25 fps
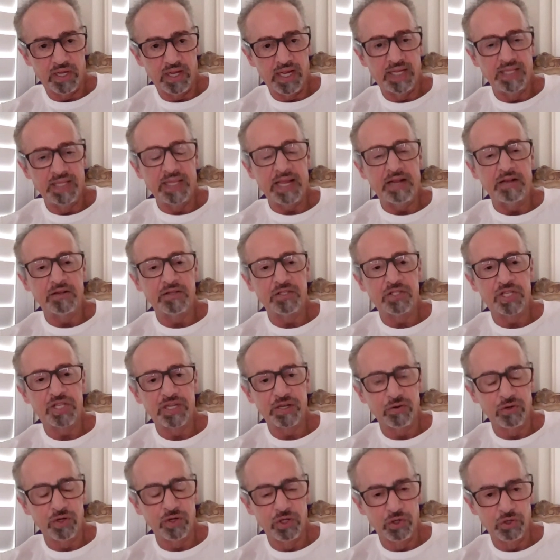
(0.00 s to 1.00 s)
and they're
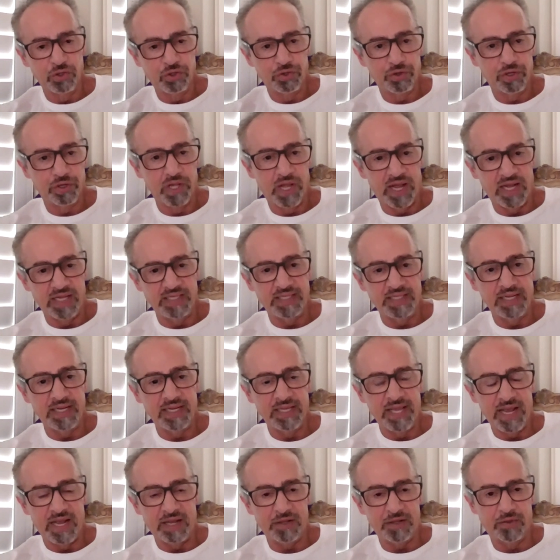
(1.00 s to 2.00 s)
still neutralizing
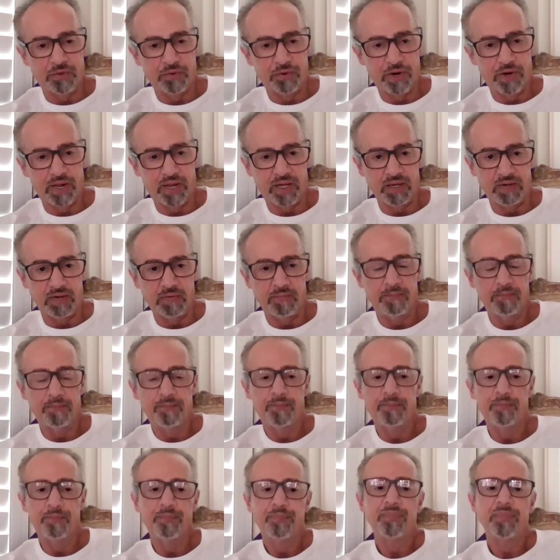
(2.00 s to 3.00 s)
that threat.
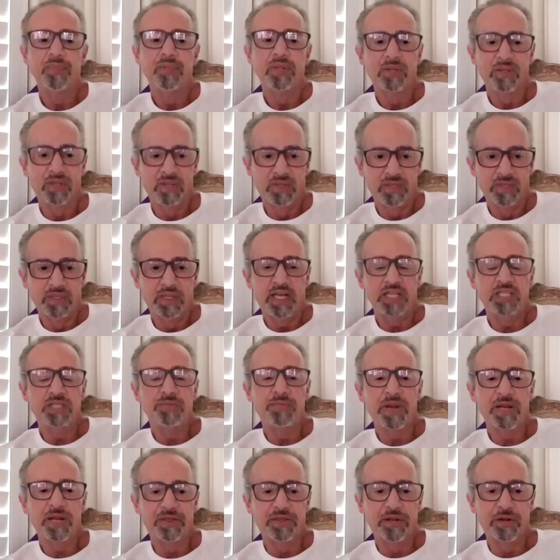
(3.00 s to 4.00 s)
That's
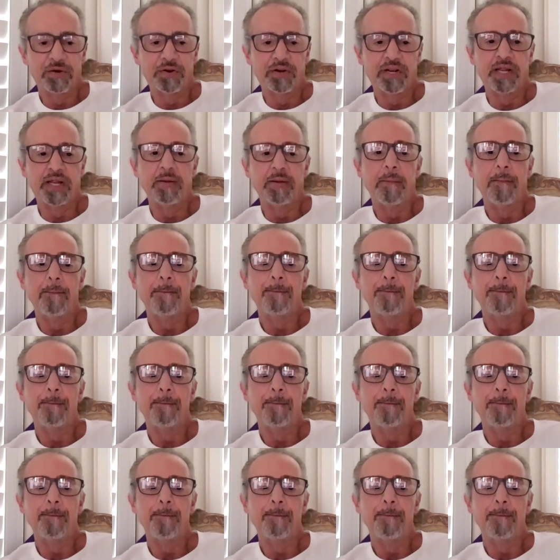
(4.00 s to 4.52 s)
my theory.